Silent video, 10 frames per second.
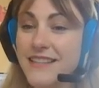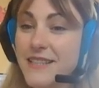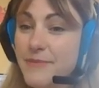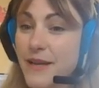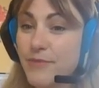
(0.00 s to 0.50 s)

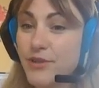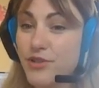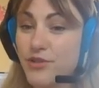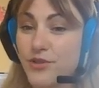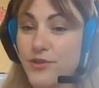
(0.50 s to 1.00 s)
Tip number
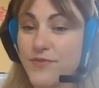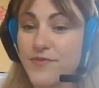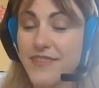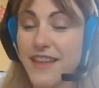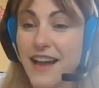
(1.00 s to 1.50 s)
2,
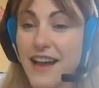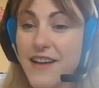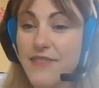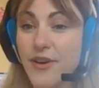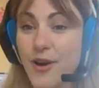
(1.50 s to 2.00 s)

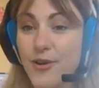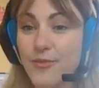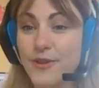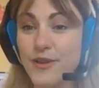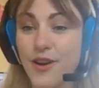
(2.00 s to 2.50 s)
have
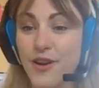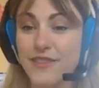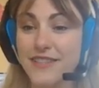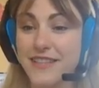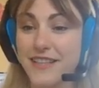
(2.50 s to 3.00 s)
open
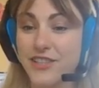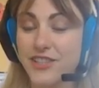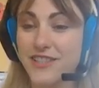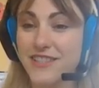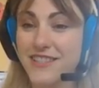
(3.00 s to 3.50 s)

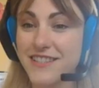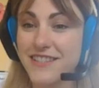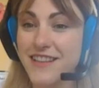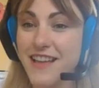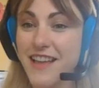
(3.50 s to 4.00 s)
conversations.
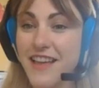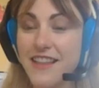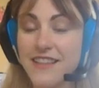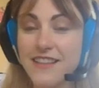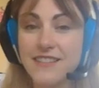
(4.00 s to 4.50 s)

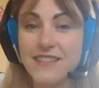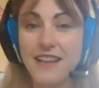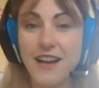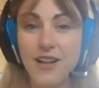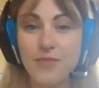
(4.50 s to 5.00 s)
This
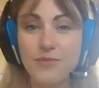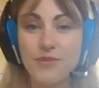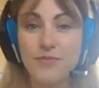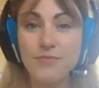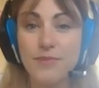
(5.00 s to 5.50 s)

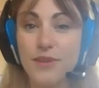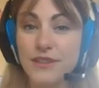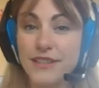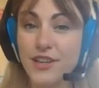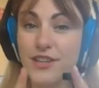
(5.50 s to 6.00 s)
helps
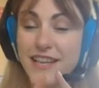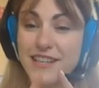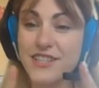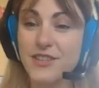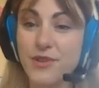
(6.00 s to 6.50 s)
build a
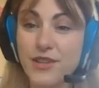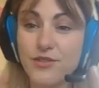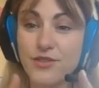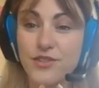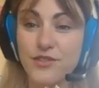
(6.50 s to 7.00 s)
connection with
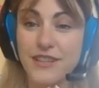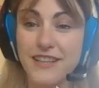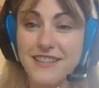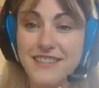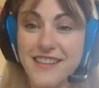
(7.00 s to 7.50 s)
your
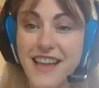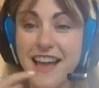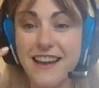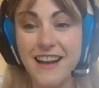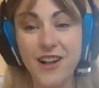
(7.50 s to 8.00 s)
student
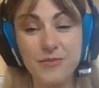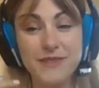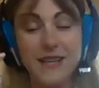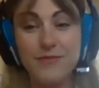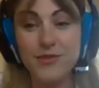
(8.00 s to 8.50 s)
and
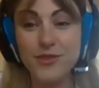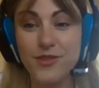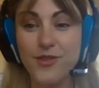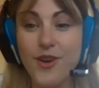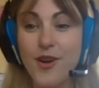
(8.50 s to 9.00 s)
helps them
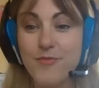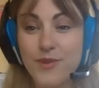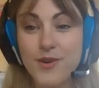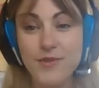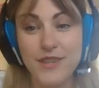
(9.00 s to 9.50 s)
to
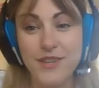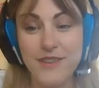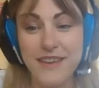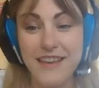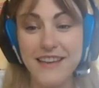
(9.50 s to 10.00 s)
book with
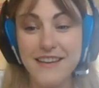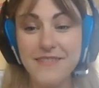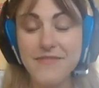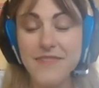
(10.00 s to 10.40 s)
you again,